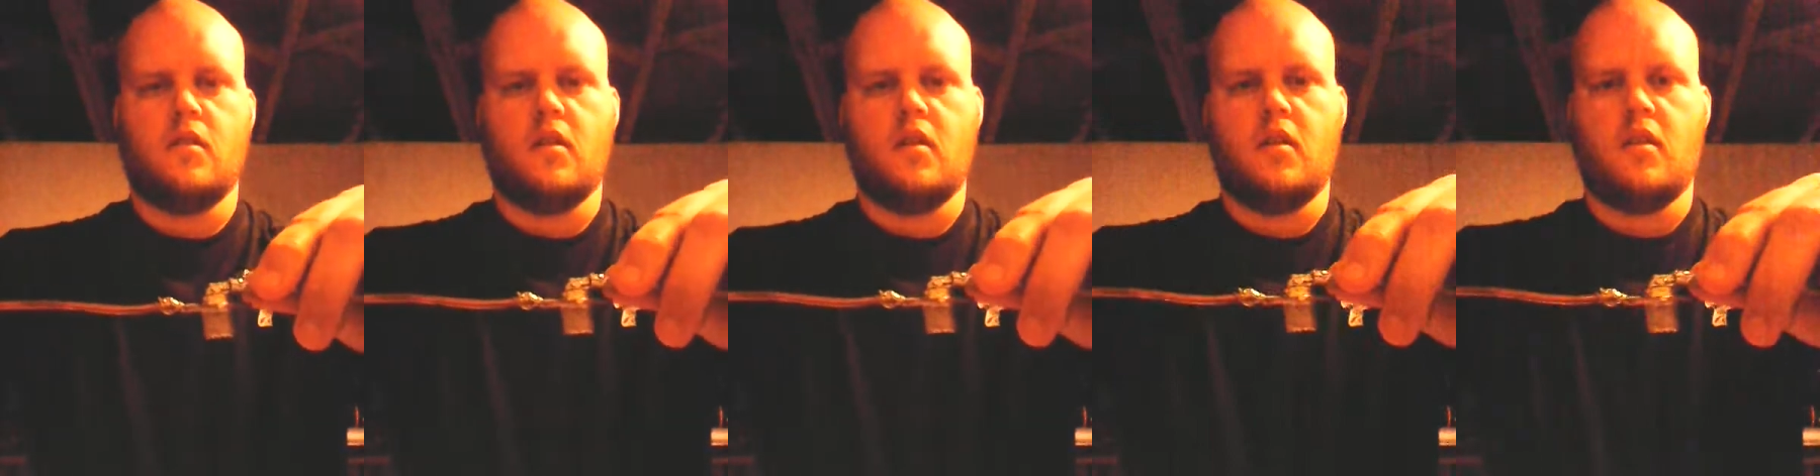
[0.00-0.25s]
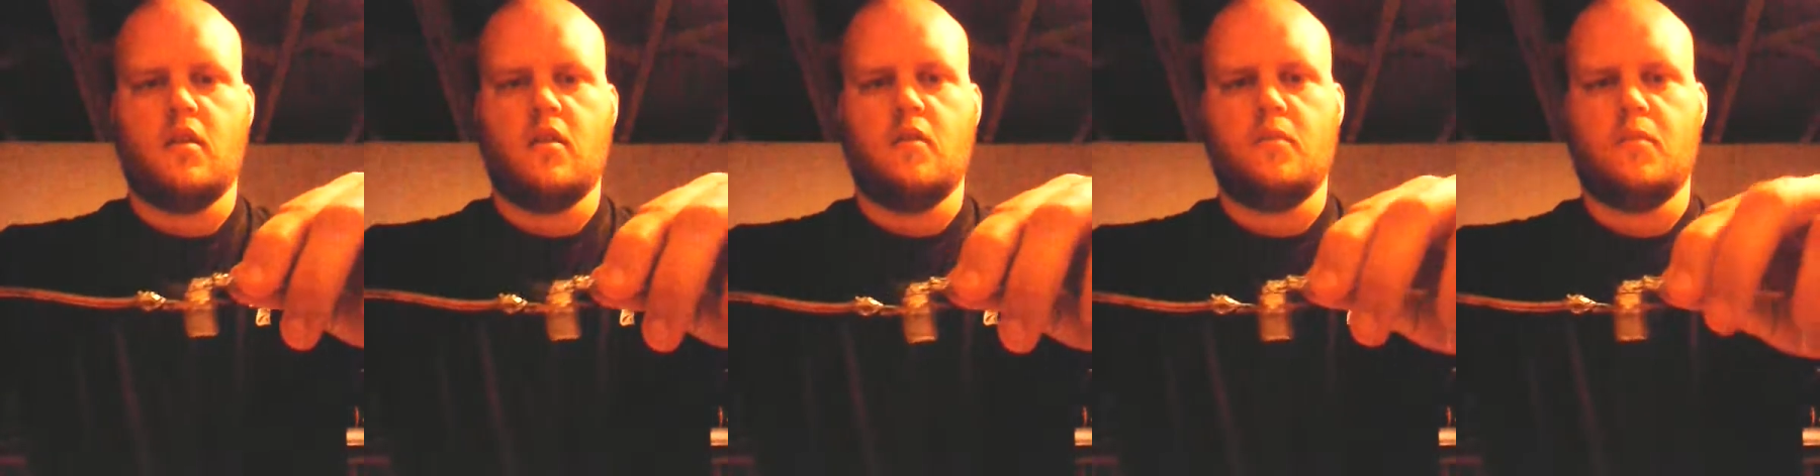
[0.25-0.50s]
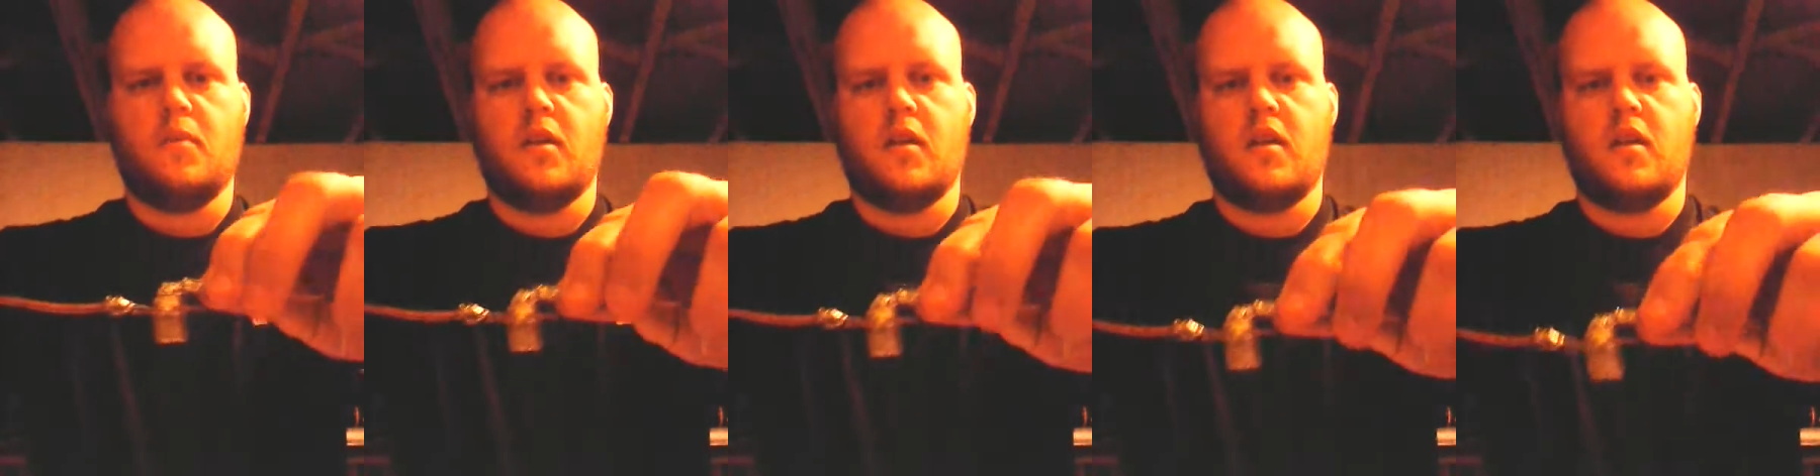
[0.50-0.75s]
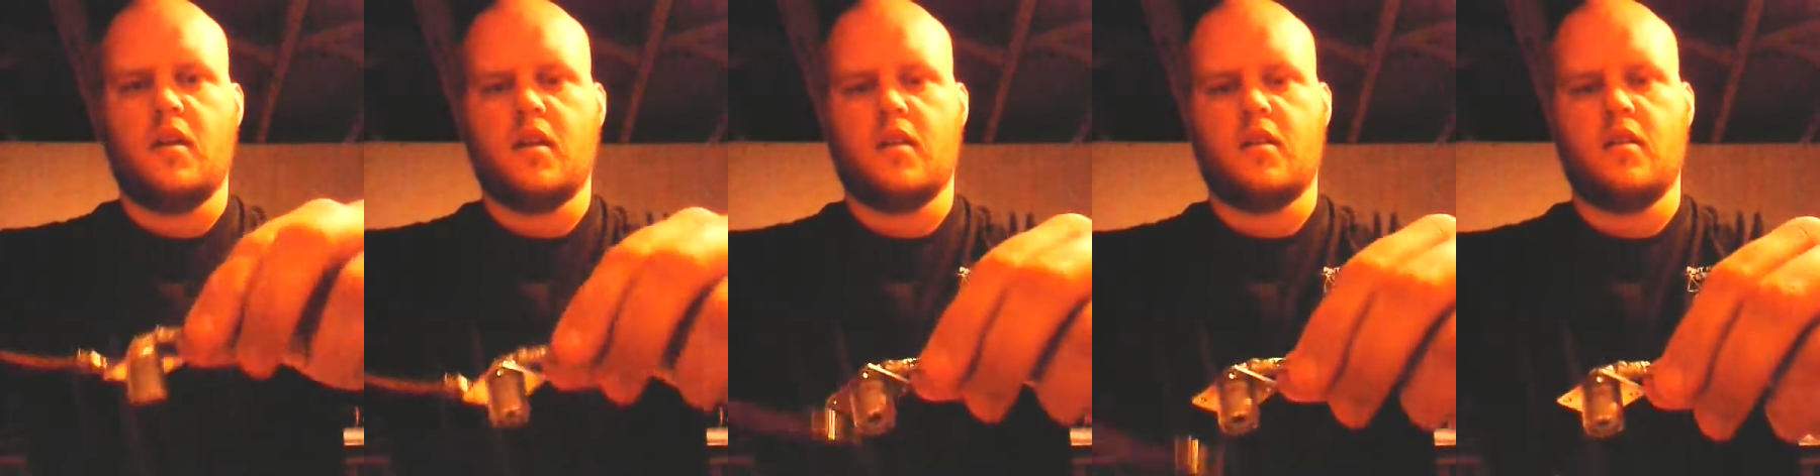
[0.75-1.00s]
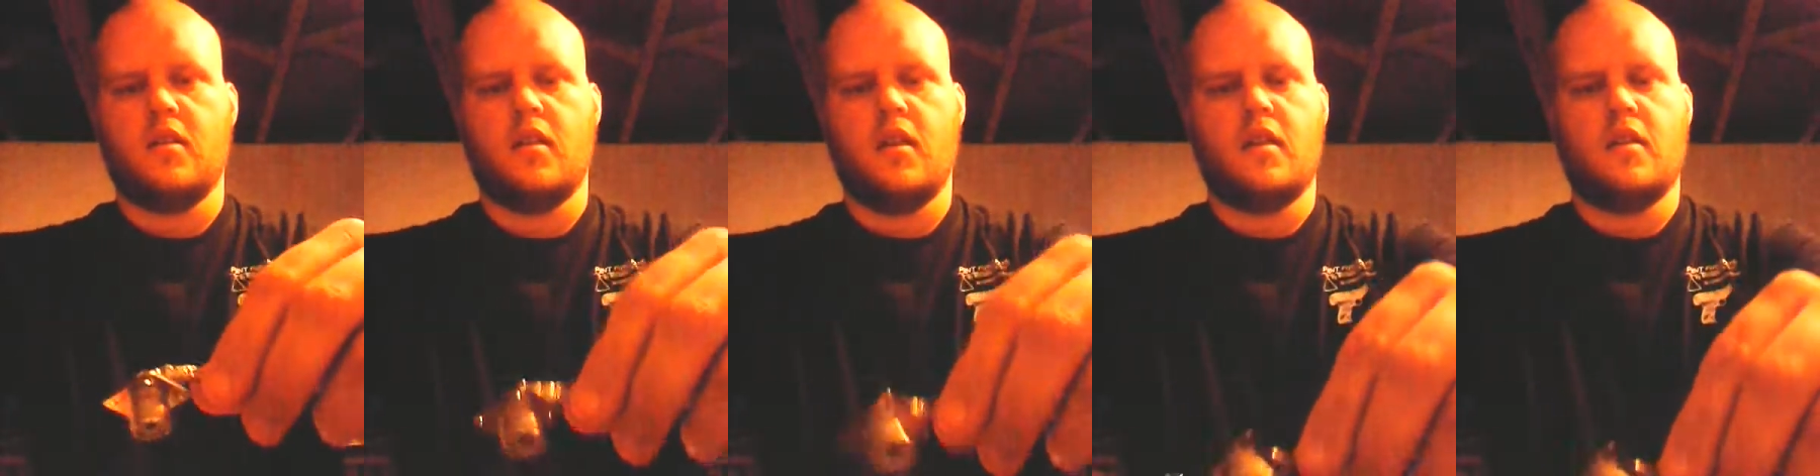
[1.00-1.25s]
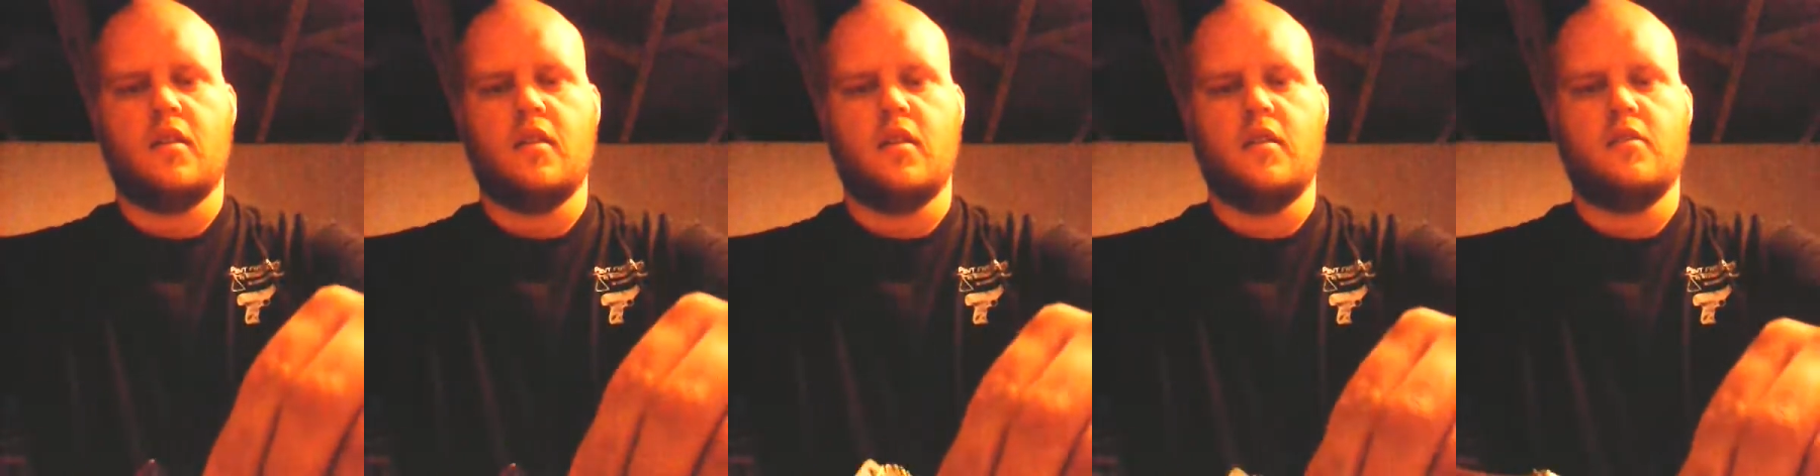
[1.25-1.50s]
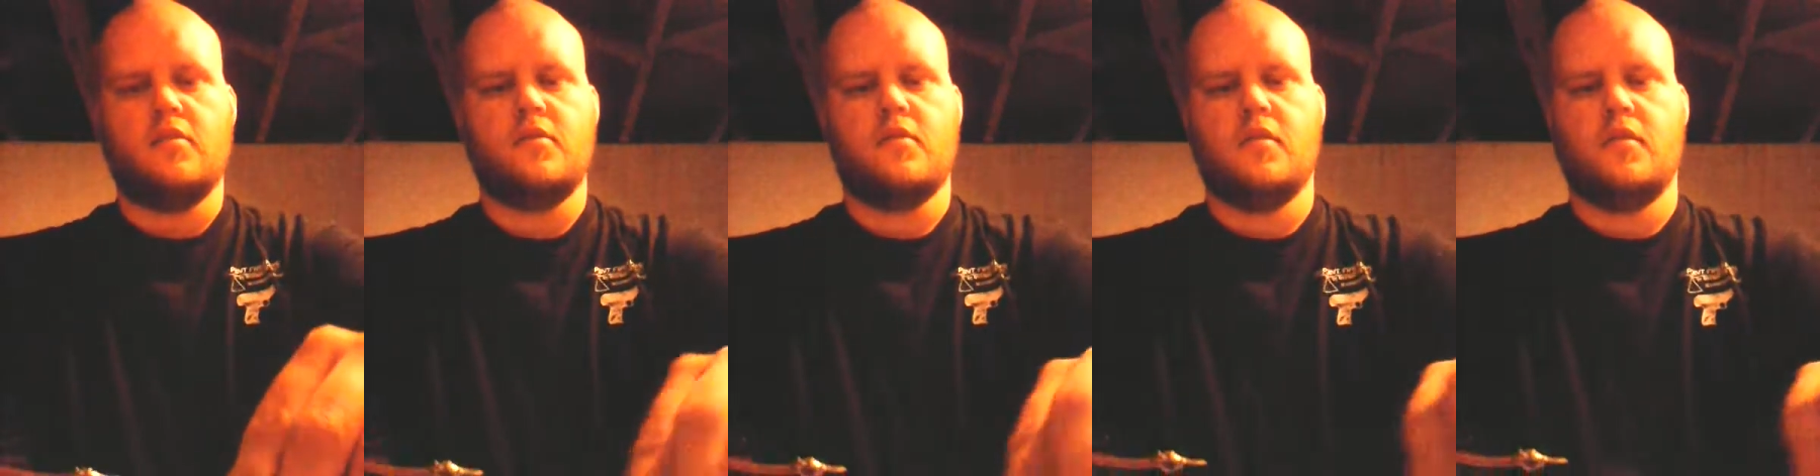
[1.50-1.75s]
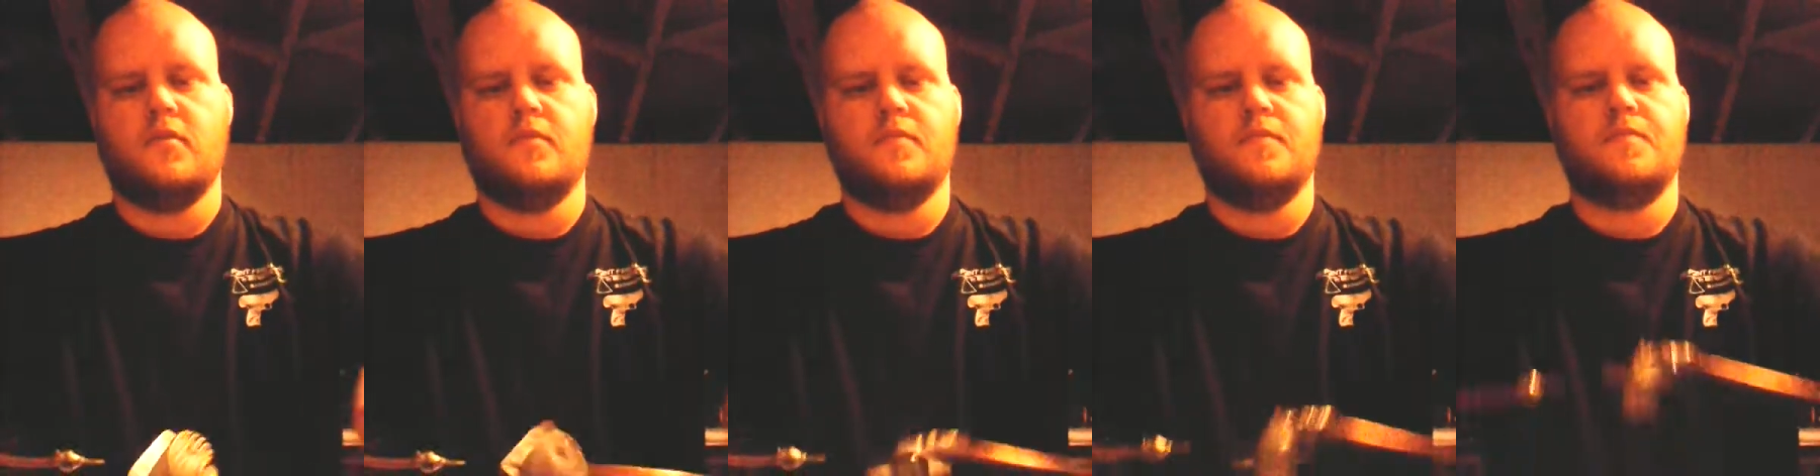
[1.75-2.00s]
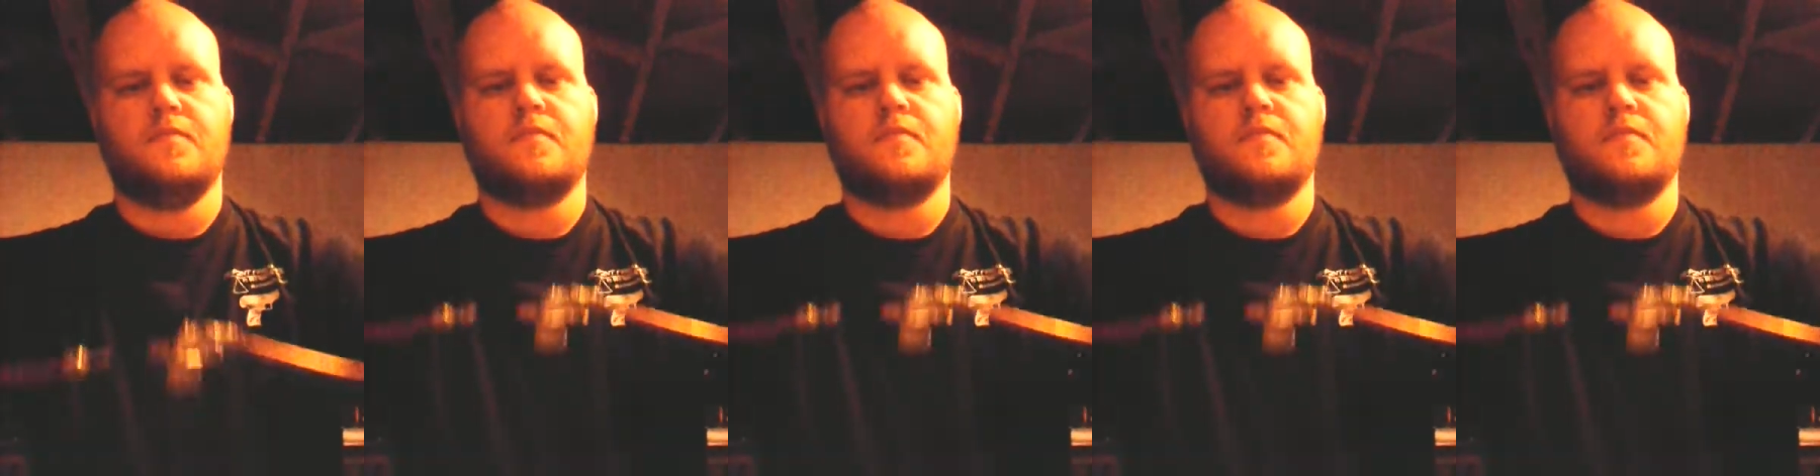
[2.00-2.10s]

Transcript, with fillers: And then it'll be connected like this.